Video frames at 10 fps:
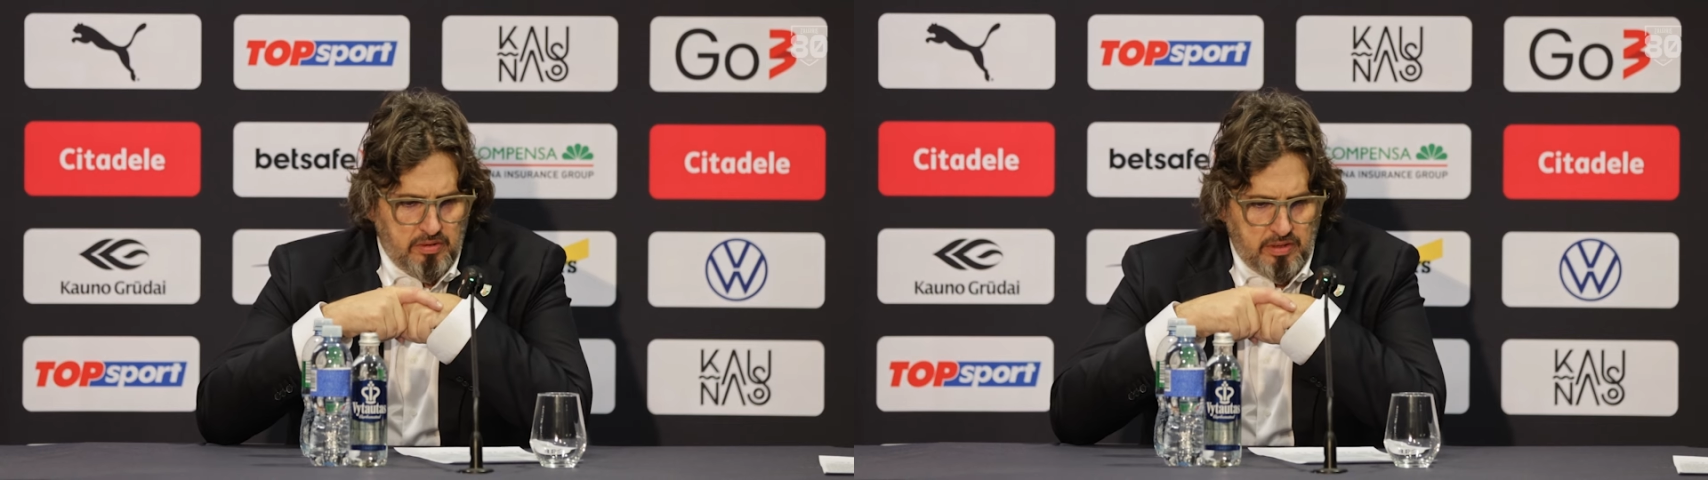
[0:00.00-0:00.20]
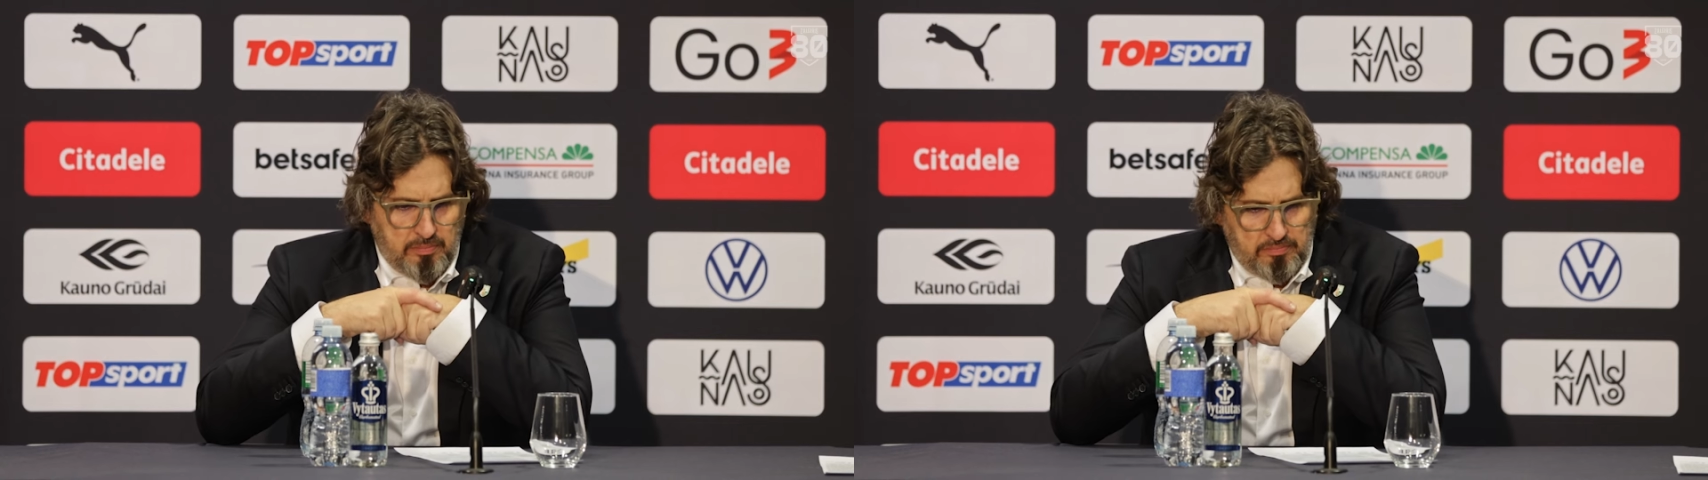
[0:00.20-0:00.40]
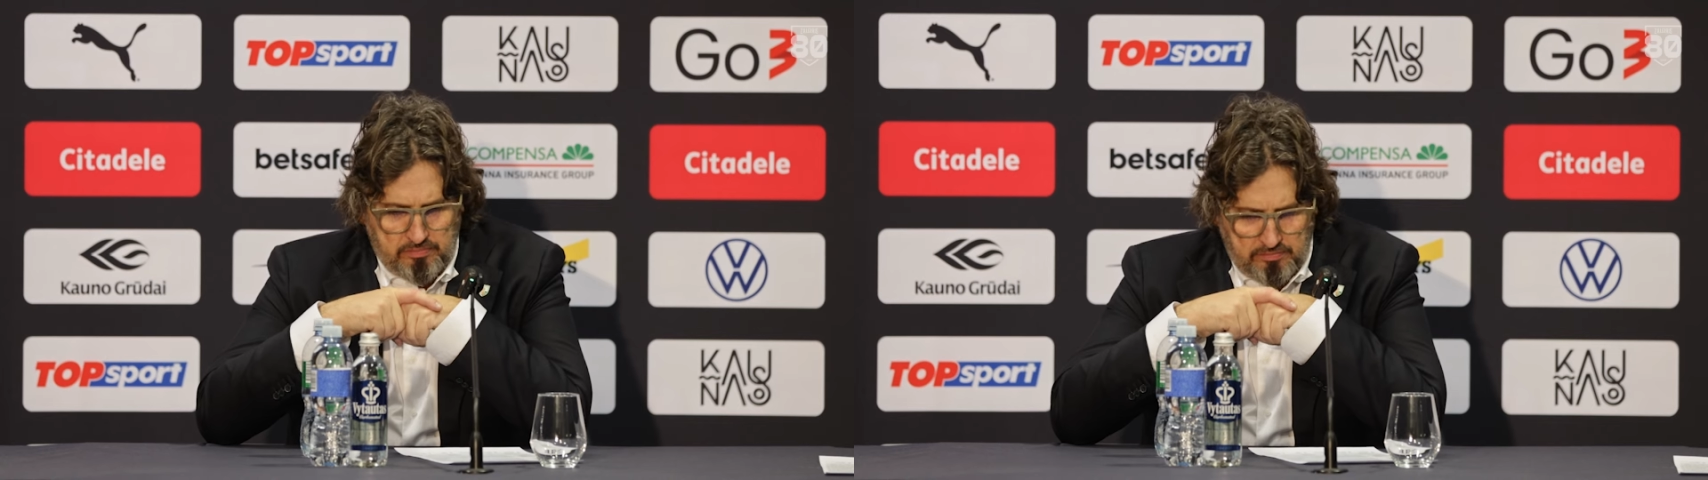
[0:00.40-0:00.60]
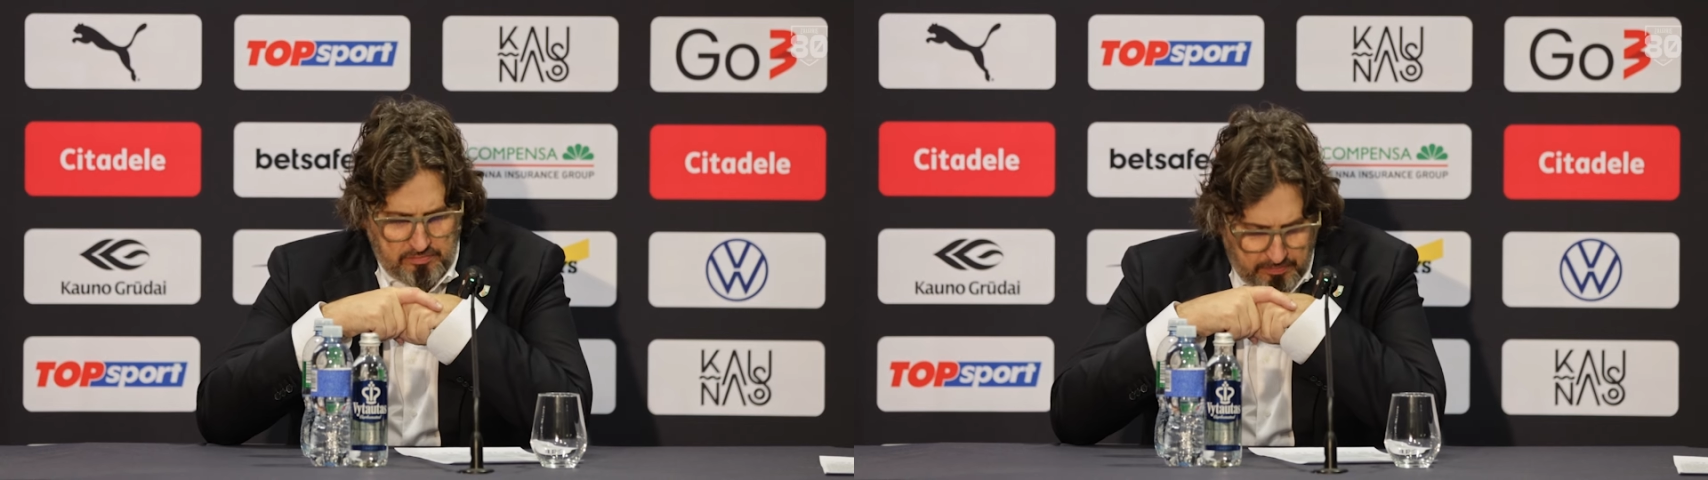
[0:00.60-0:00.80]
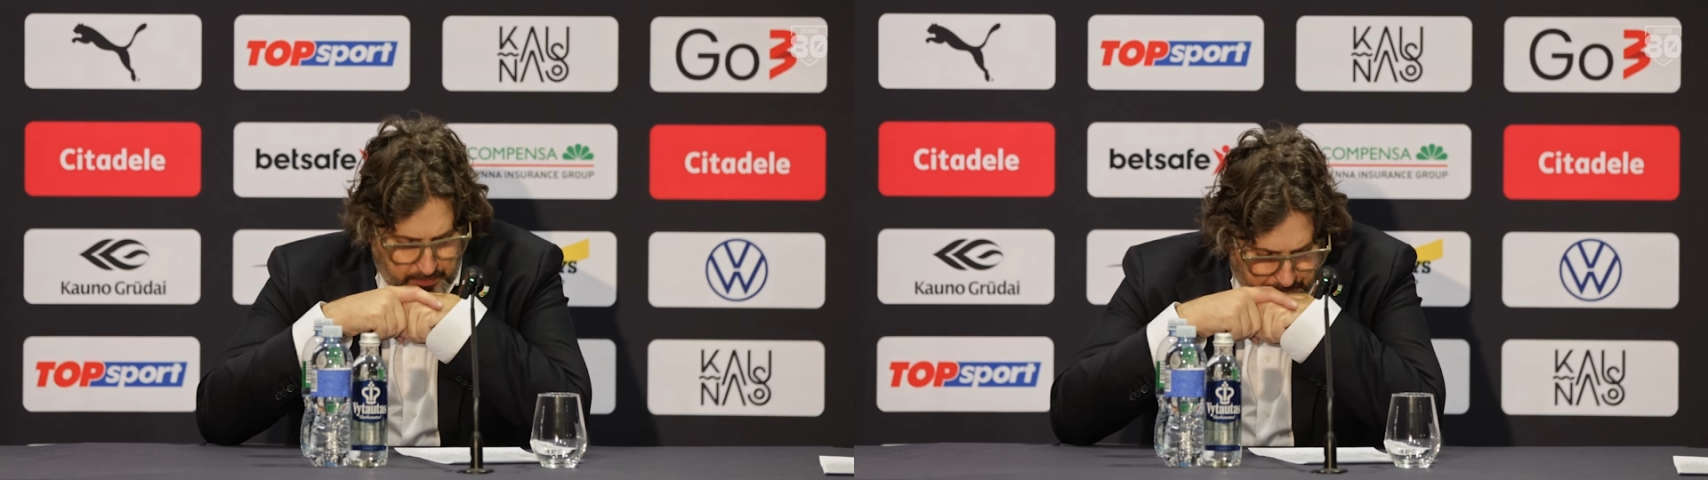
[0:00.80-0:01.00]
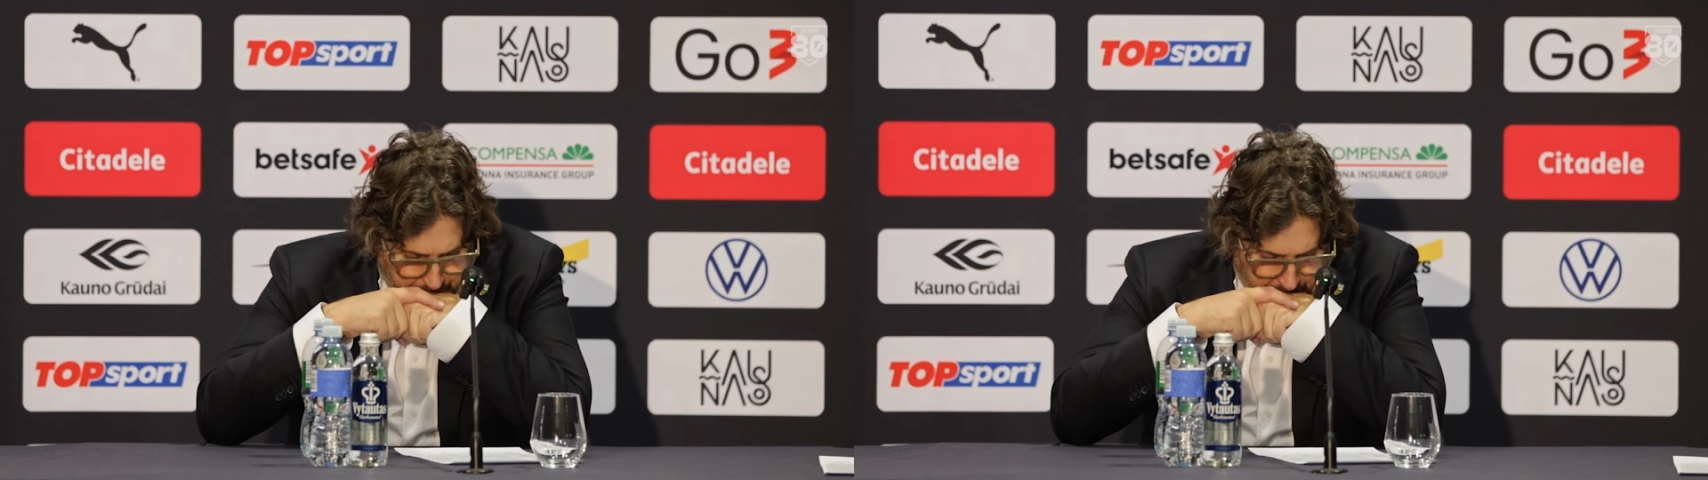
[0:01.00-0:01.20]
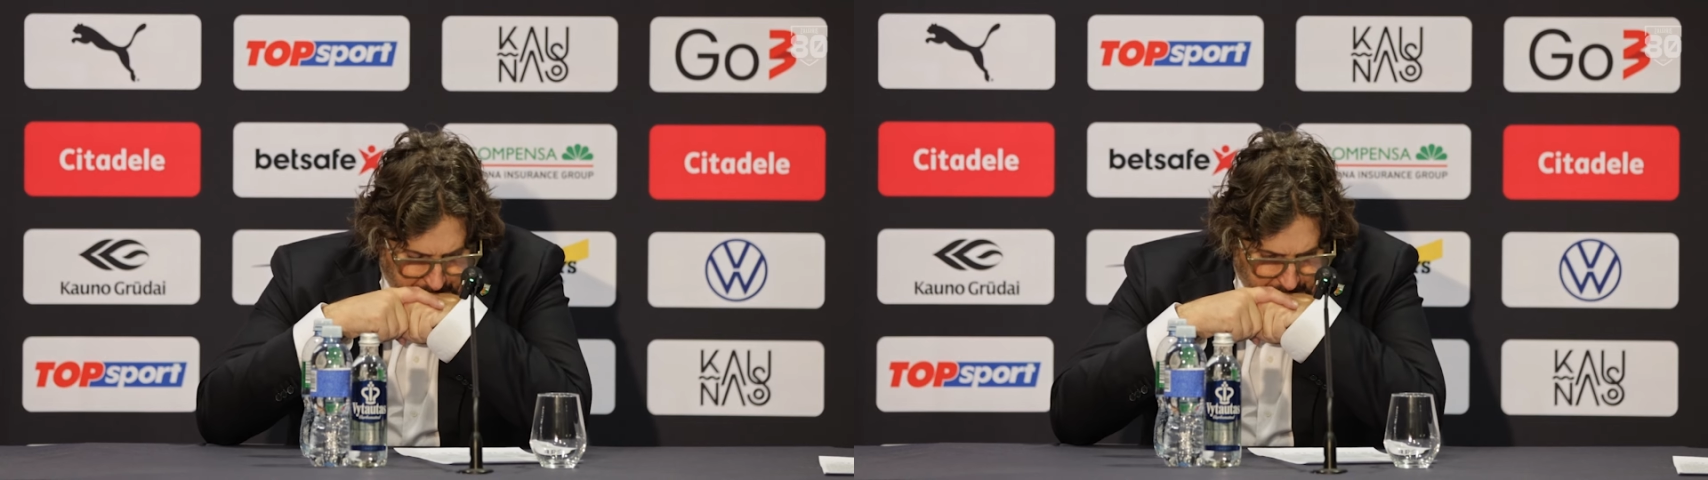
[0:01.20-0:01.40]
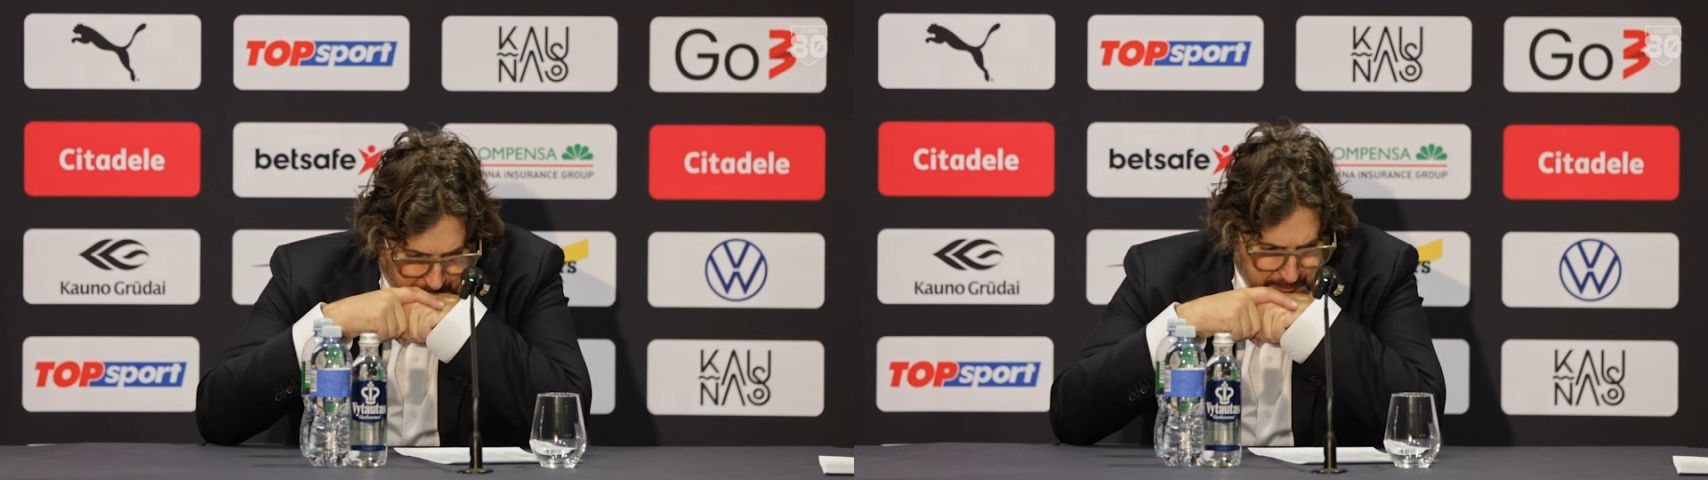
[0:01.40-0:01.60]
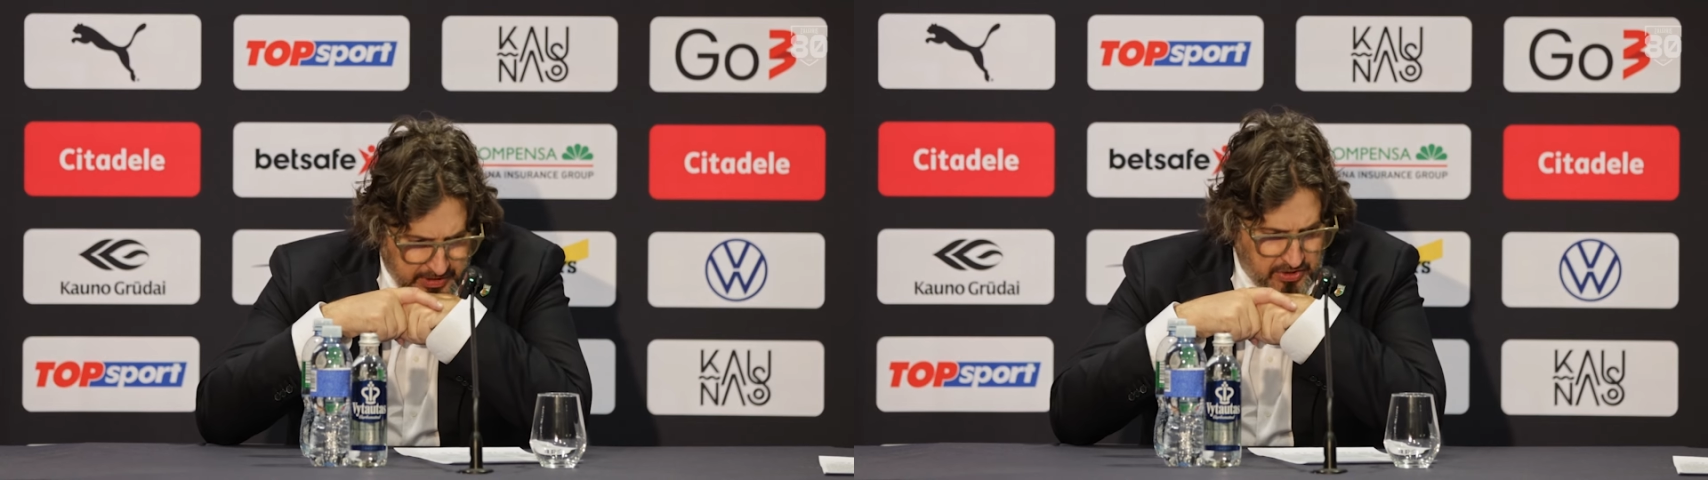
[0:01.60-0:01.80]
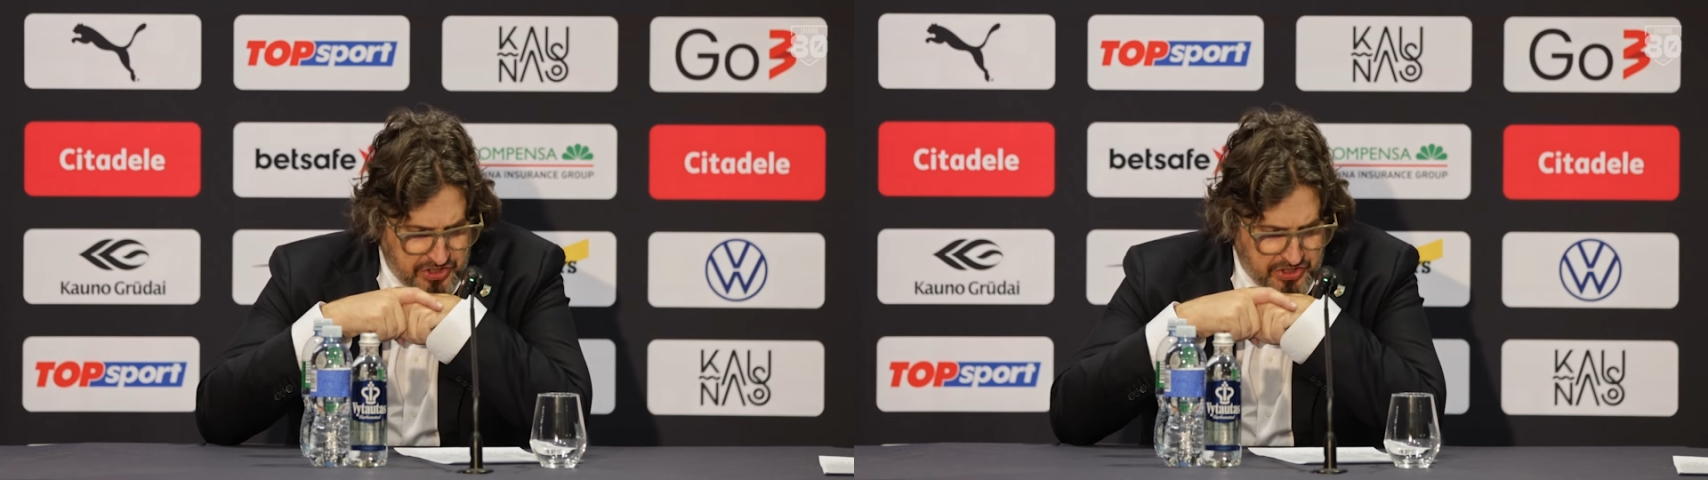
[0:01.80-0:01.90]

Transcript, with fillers: The middle